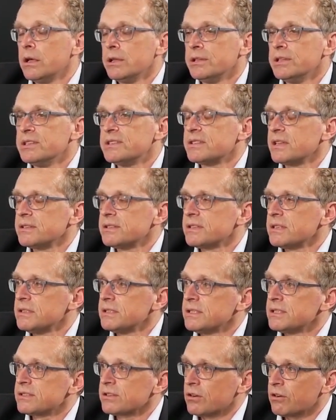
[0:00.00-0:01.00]

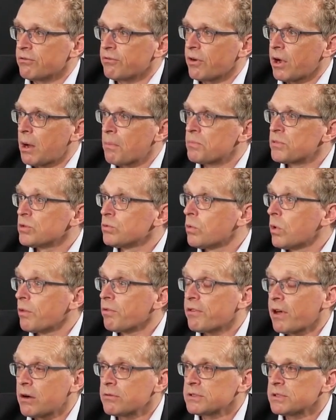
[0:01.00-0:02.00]
distances of up to
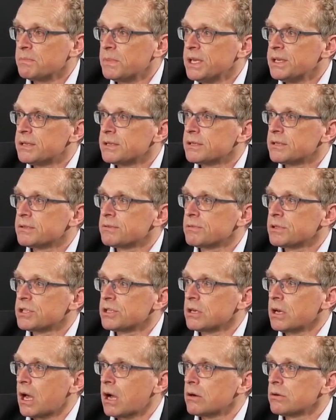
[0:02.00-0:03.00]
1,000 meters, which
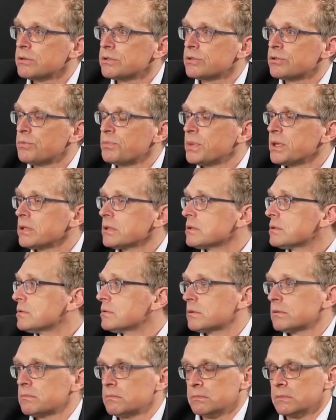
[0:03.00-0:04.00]
allows to build
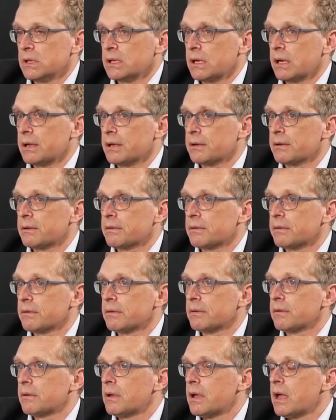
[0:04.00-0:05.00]
like
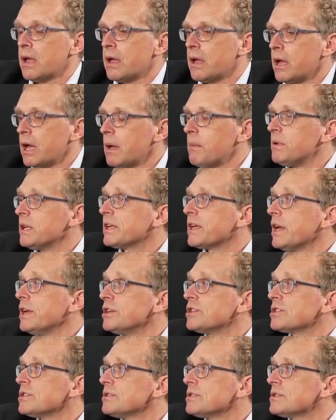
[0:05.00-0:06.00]

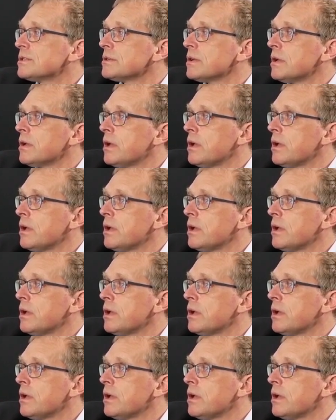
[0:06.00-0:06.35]
applications